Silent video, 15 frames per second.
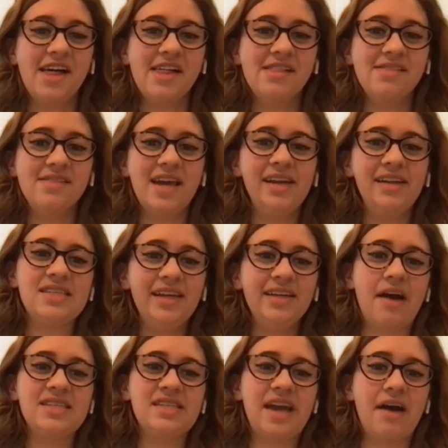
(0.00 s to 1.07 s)
They need
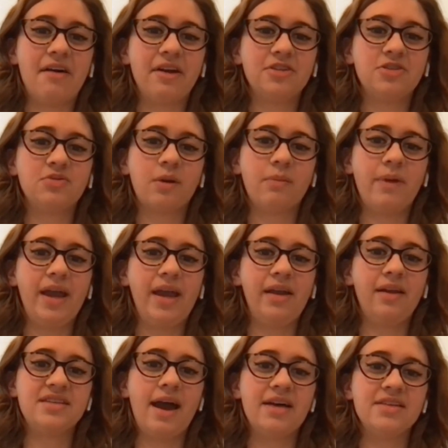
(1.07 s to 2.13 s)
scouting to remain
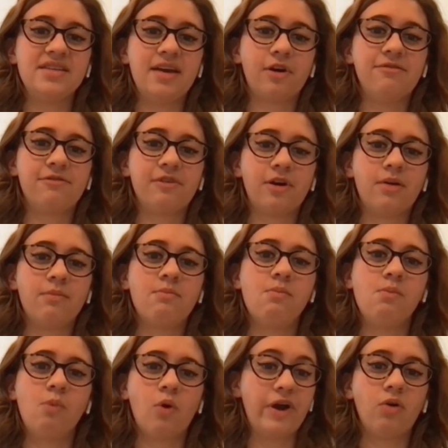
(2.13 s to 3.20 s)
as a firm
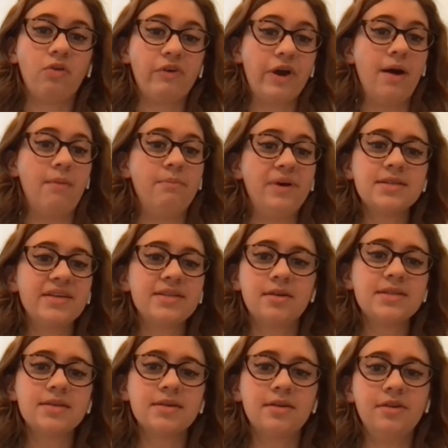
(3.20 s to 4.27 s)
moral
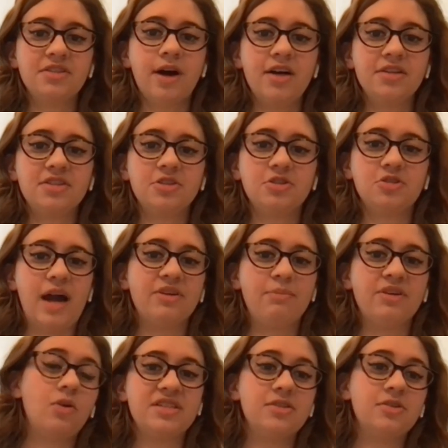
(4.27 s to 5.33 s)
compass, not to trap
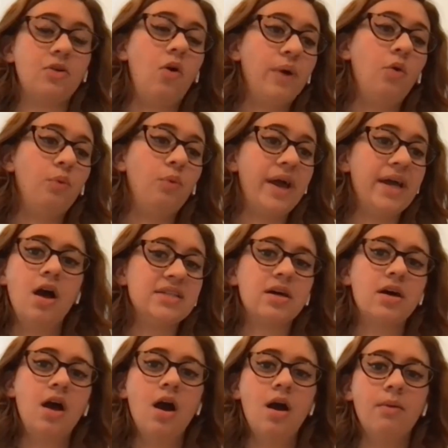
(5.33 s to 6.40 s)
us into old ways,
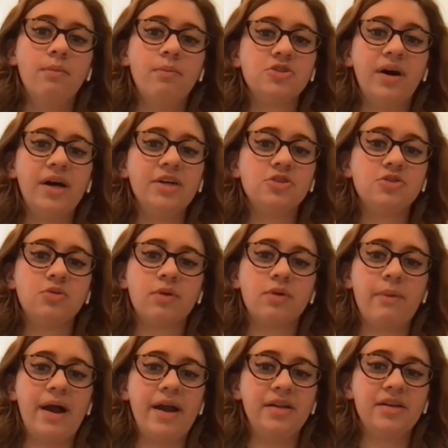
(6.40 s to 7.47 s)
but to
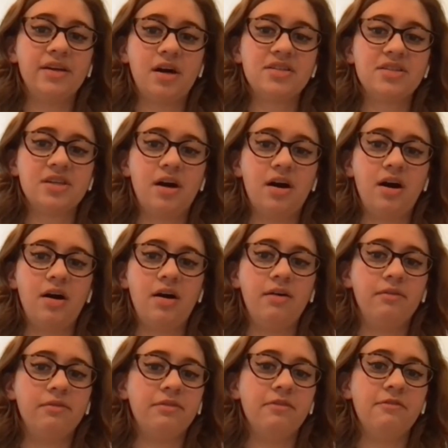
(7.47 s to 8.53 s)
remind us
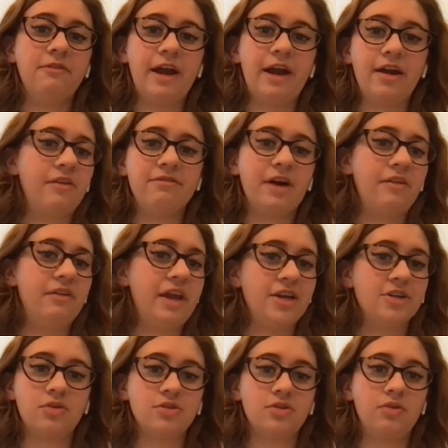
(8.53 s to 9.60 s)
of very
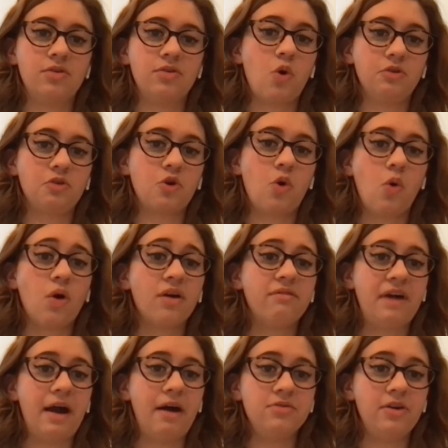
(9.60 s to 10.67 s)
foundational core
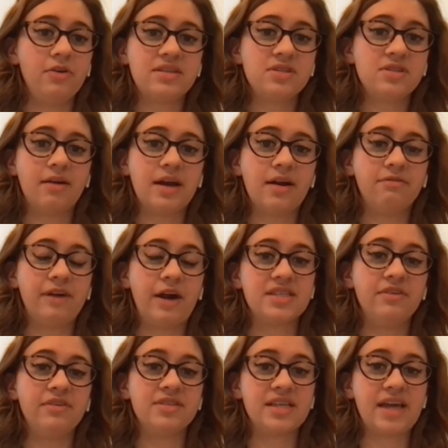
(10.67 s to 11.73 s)
values that are found
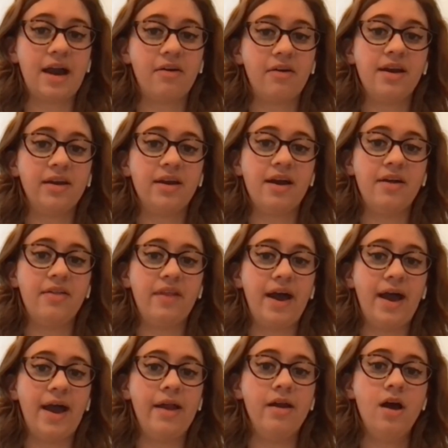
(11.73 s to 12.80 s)
in scouting and
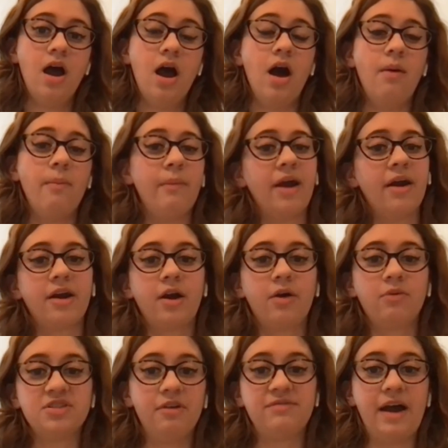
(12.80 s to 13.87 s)
that America
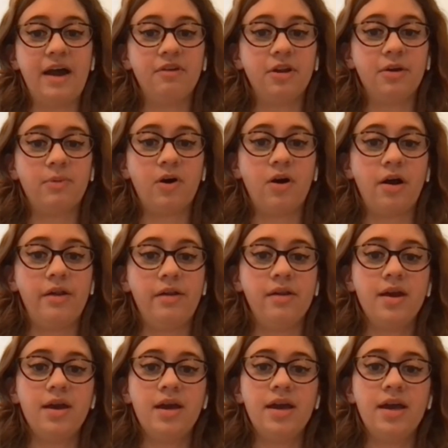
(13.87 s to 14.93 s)
was founded upon.
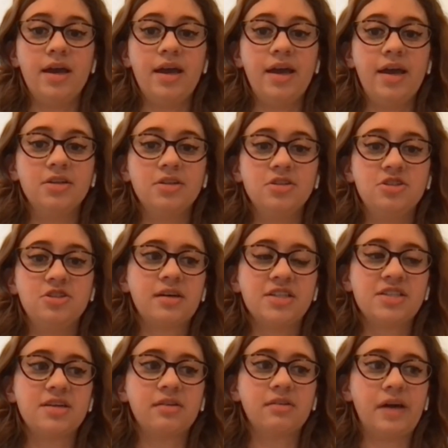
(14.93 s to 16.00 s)
It just
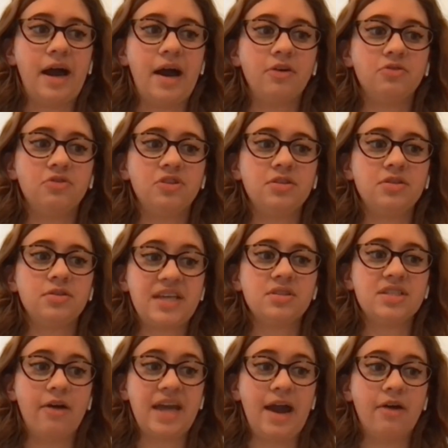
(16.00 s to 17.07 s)
allows
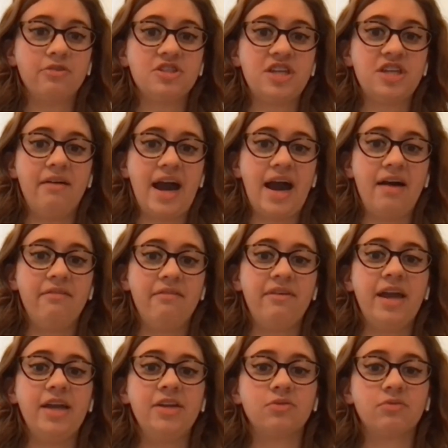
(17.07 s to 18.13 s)
scouts to have a
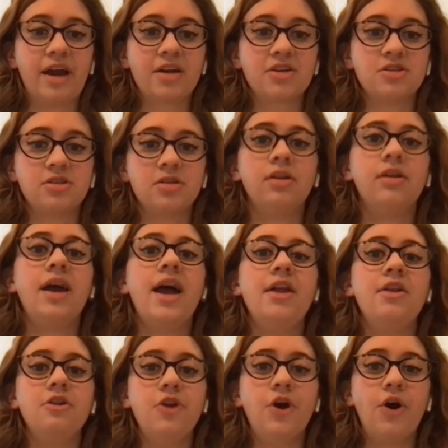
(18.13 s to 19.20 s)
direction
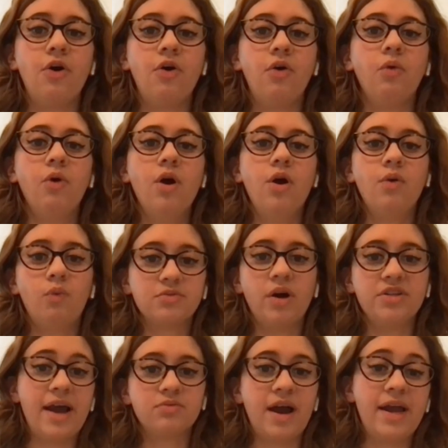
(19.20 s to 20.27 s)
and know
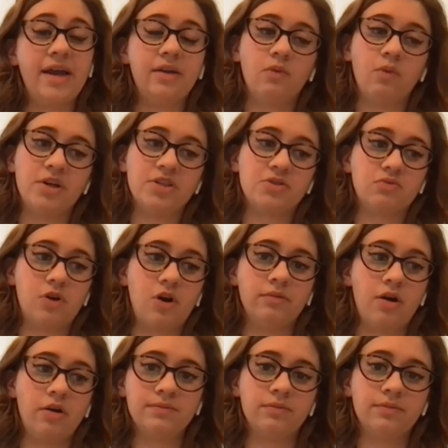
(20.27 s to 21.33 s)
what's right and what's wrong.